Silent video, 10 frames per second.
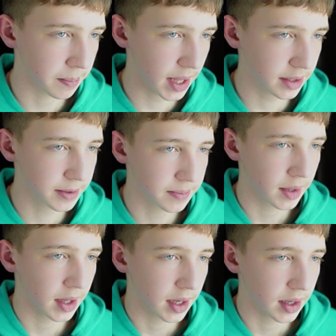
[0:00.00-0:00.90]
but
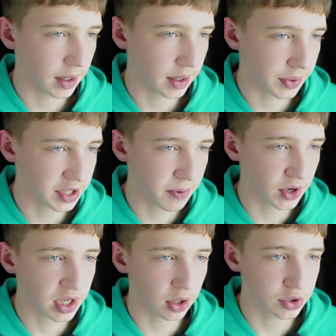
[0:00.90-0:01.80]
in this
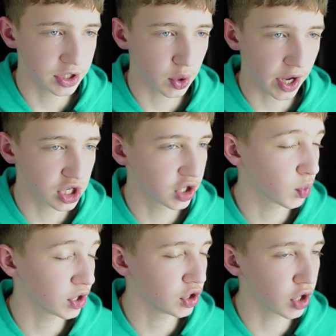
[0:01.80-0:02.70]
particular
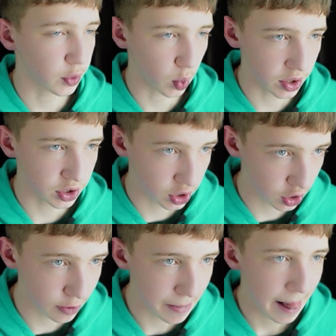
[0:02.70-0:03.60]
situation we do not want
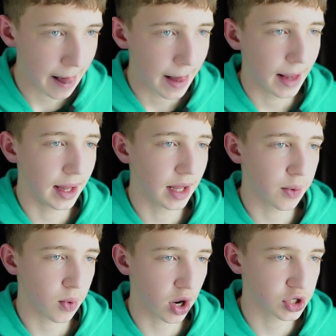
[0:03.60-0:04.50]
to.
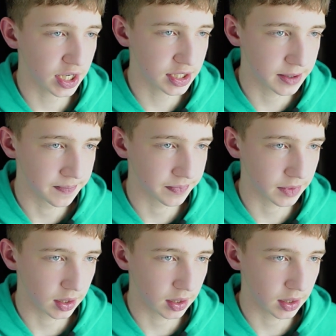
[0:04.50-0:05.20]
We are just